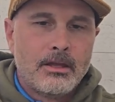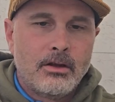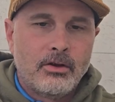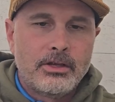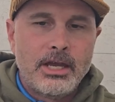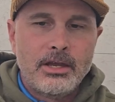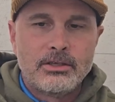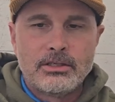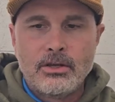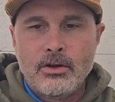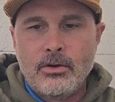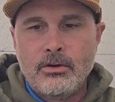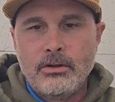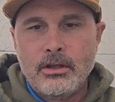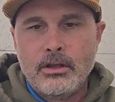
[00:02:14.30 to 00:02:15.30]
okay,
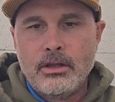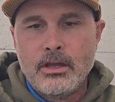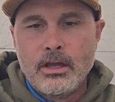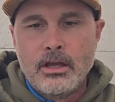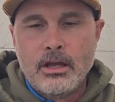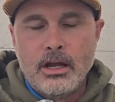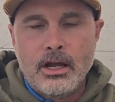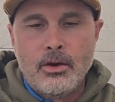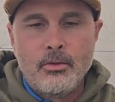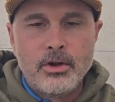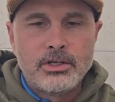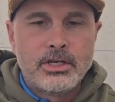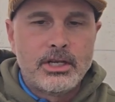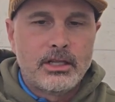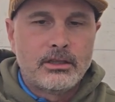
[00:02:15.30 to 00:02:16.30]
so
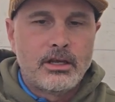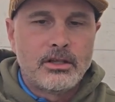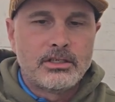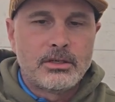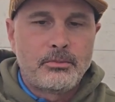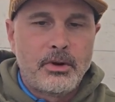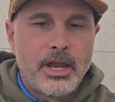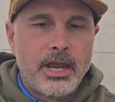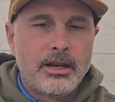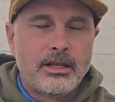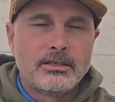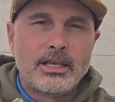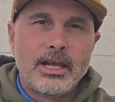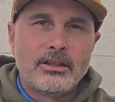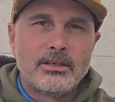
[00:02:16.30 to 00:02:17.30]
once you get done spraying, to
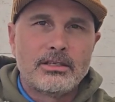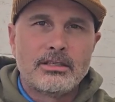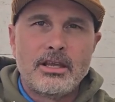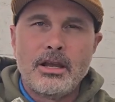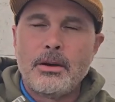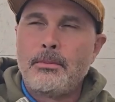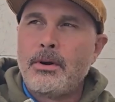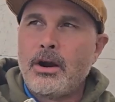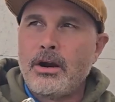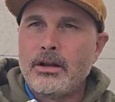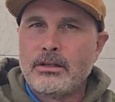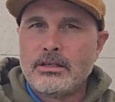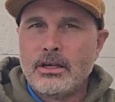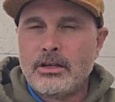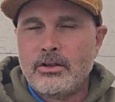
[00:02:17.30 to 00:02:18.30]
take this thing
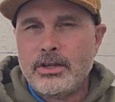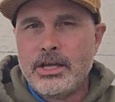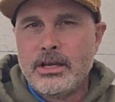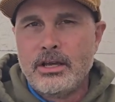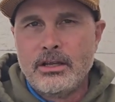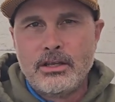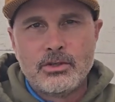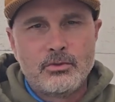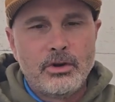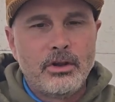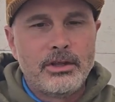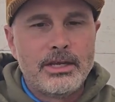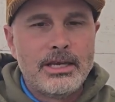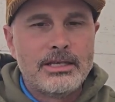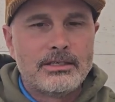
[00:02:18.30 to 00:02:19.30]
apart to clean it is
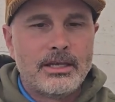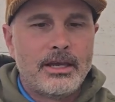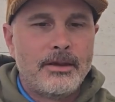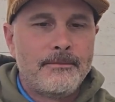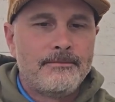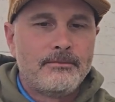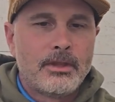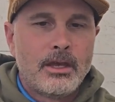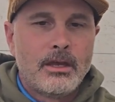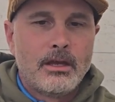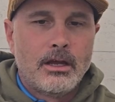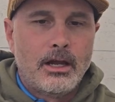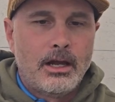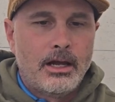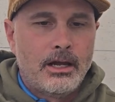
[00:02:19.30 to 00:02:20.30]
really easy.
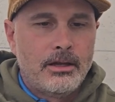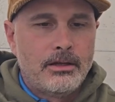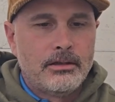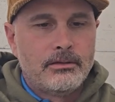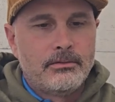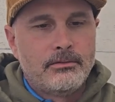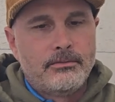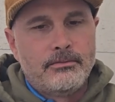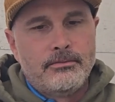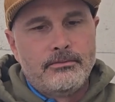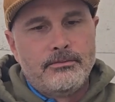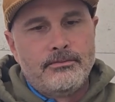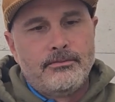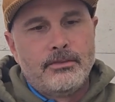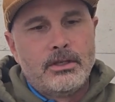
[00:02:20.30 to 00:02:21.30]

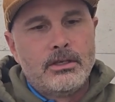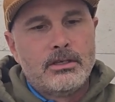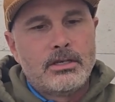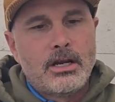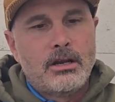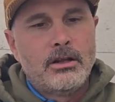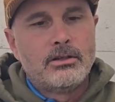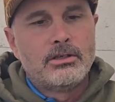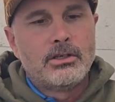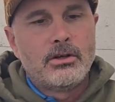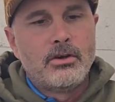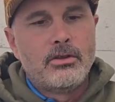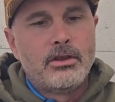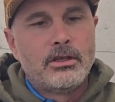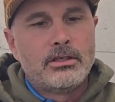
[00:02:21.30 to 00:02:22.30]
Just kind of
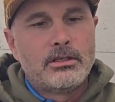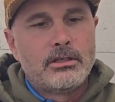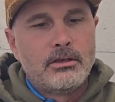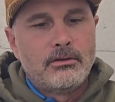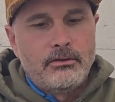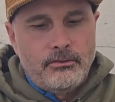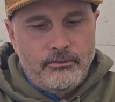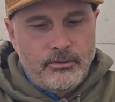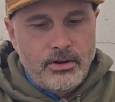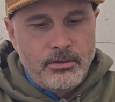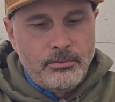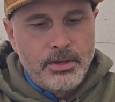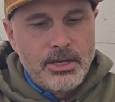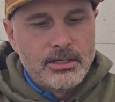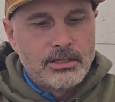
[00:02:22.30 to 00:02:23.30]
unscrew this
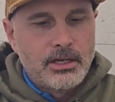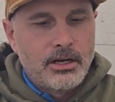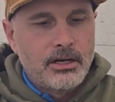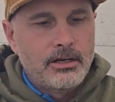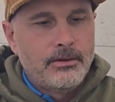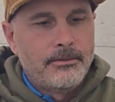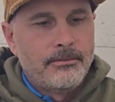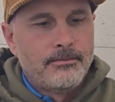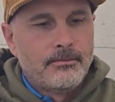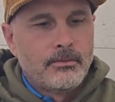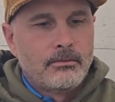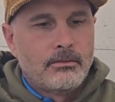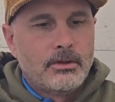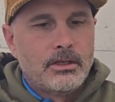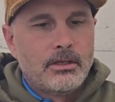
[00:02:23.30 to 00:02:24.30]
front piece here,
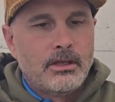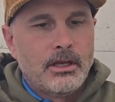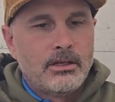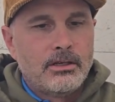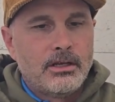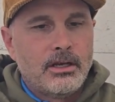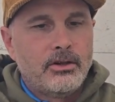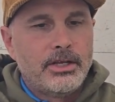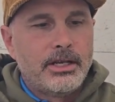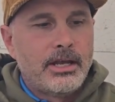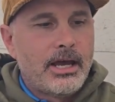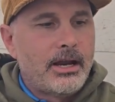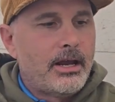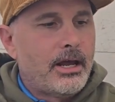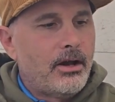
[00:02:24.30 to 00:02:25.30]
then you clean
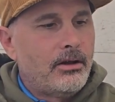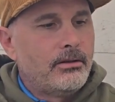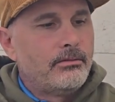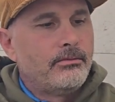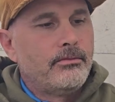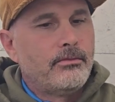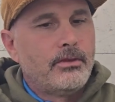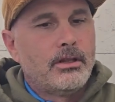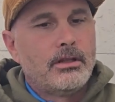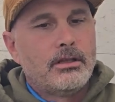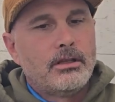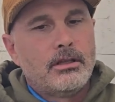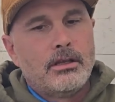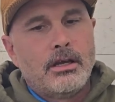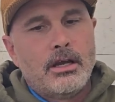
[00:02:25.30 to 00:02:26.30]
that out.
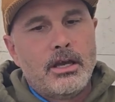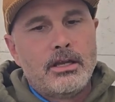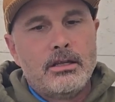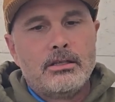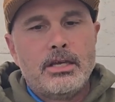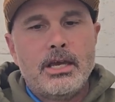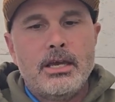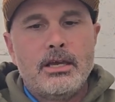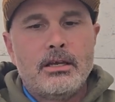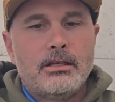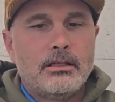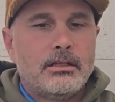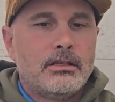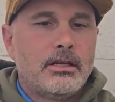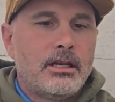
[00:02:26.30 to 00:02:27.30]
To
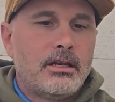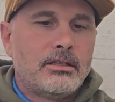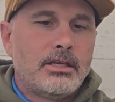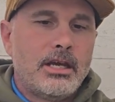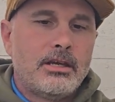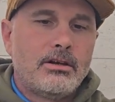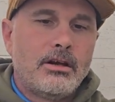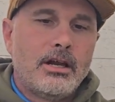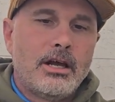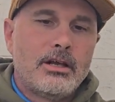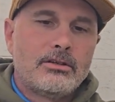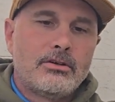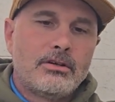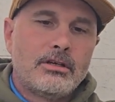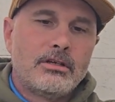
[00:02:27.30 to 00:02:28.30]
take your
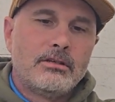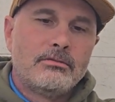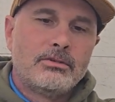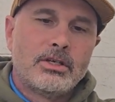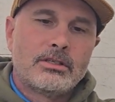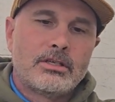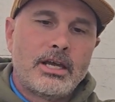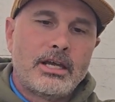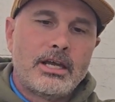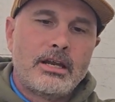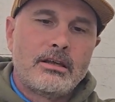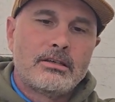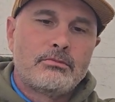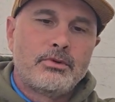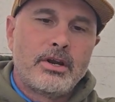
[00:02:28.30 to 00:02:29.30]
nozzle, just like
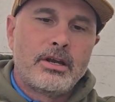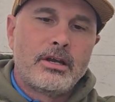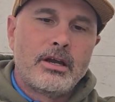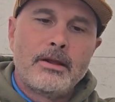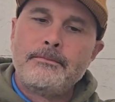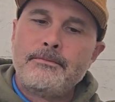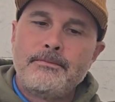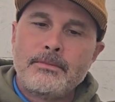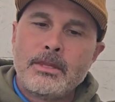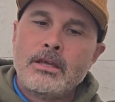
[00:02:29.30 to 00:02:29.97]
any spray gun,